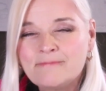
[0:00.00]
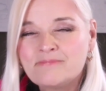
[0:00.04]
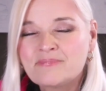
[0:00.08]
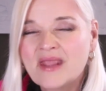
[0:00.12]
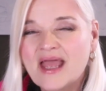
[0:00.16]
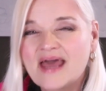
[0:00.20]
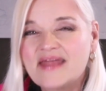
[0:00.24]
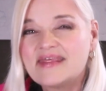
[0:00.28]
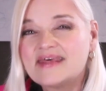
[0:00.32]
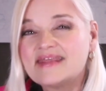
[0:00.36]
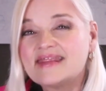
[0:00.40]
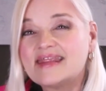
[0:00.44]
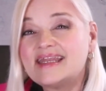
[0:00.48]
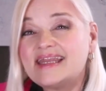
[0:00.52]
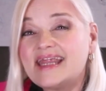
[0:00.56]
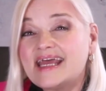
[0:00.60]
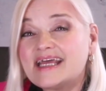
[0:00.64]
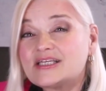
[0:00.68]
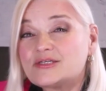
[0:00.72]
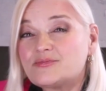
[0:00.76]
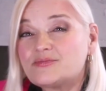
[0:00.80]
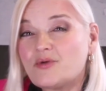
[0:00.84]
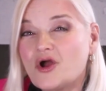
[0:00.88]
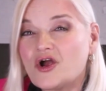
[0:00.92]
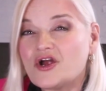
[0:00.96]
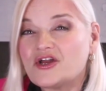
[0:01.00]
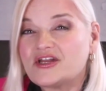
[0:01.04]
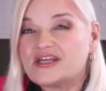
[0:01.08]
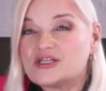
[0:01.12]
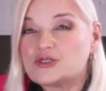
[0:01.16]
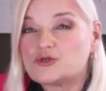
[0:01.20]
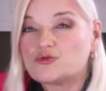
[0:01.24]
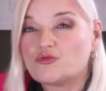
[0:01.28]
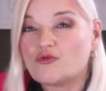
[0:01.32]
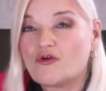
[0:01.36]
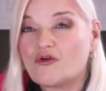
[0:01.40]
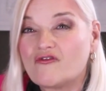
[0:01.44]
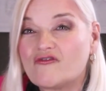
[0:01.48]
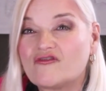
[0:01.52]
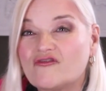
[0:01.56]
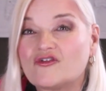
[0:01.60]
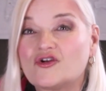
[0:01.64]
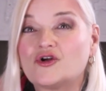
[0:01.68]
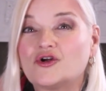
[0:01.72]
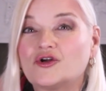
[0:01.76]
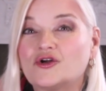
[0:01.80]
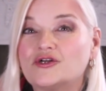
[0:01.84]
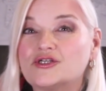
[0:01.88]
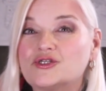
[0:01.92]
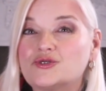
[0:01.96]
And then the next part is
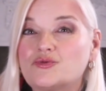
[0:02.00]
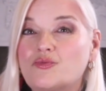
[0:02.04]
referrals,